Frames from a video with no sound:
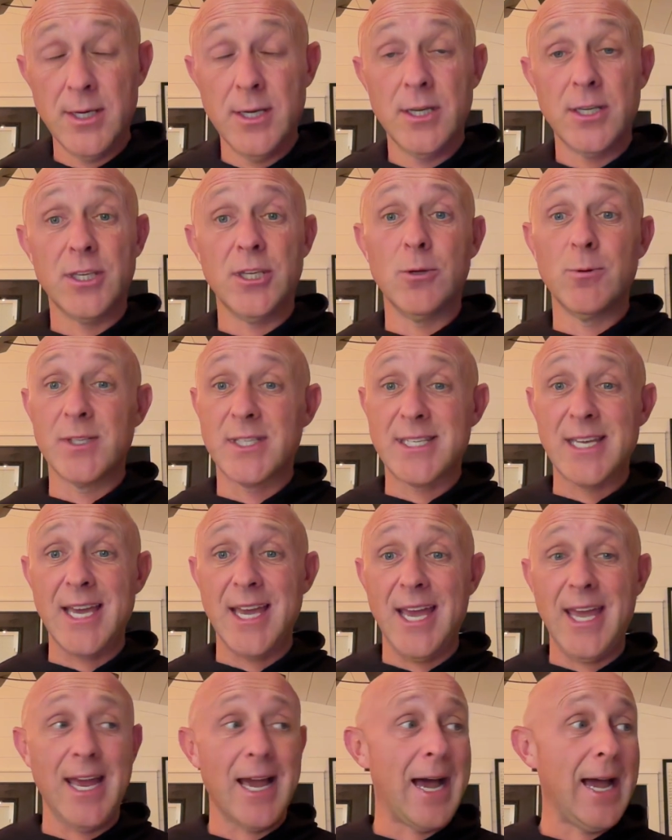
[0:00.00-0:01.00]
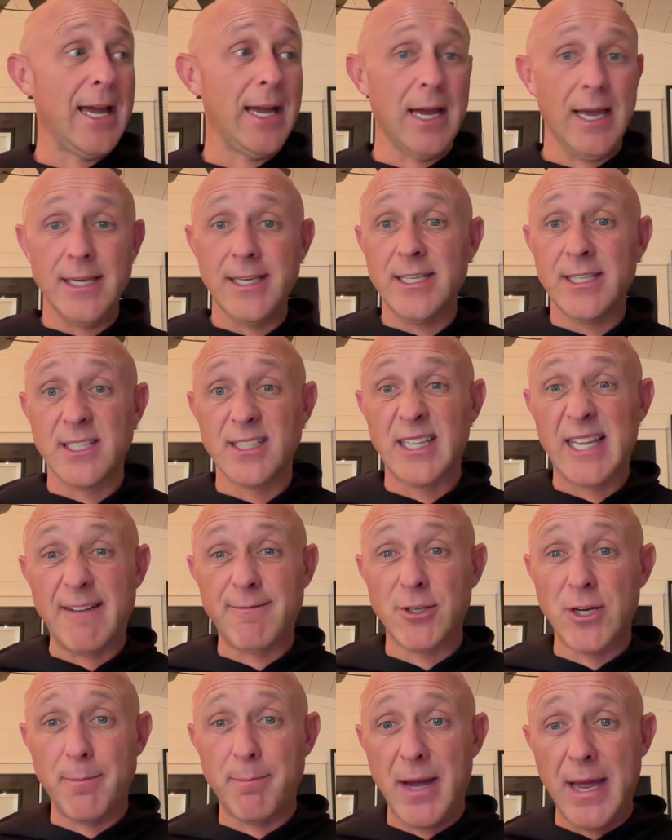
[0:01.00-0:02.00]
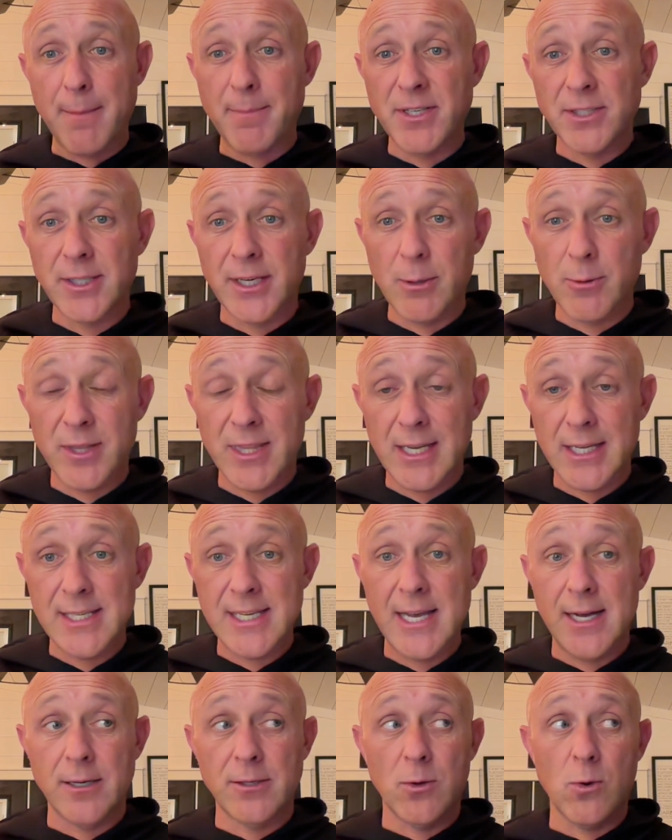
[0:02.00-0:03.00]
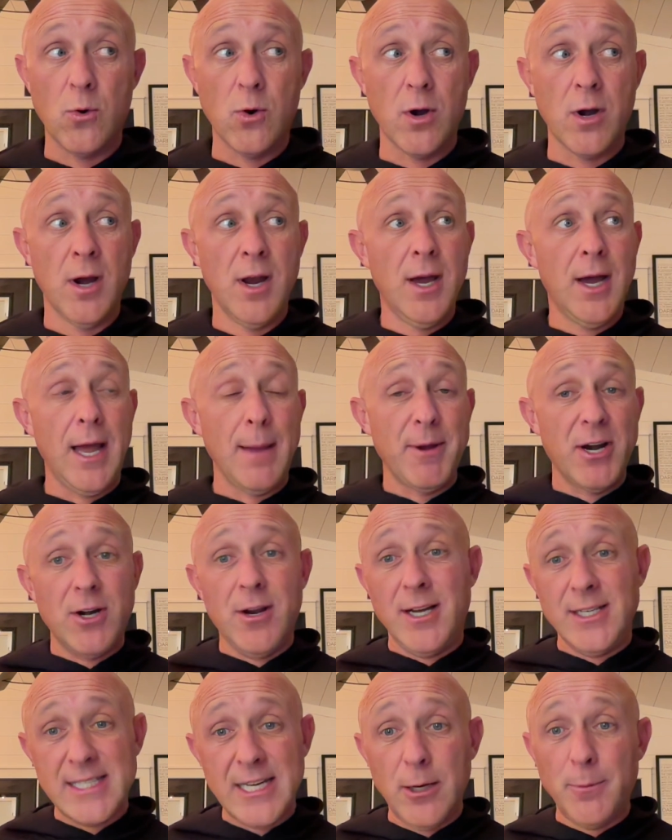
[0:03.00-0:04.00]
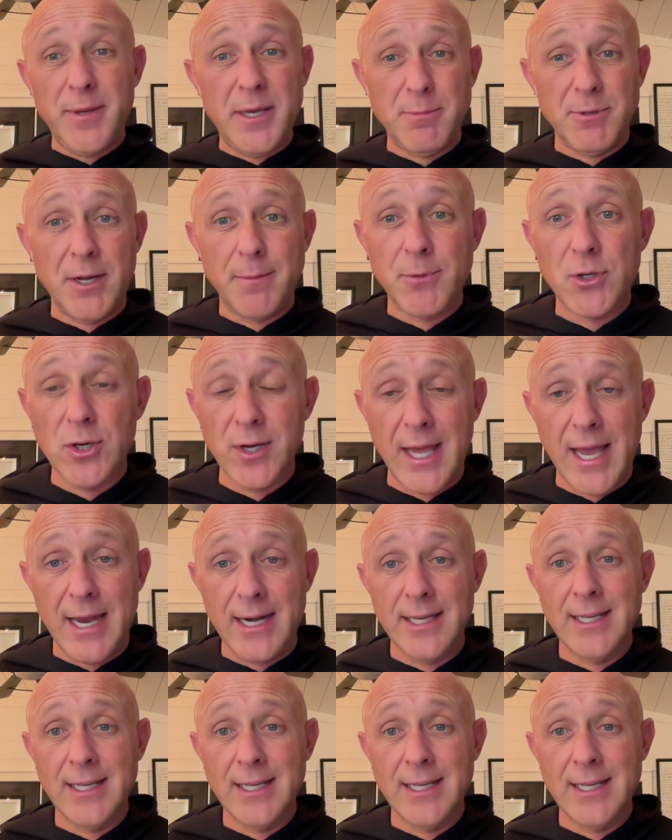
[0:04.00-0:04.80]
You would say, hey, I need to level up my ability with Excel, or I better not tell people I'm good at it.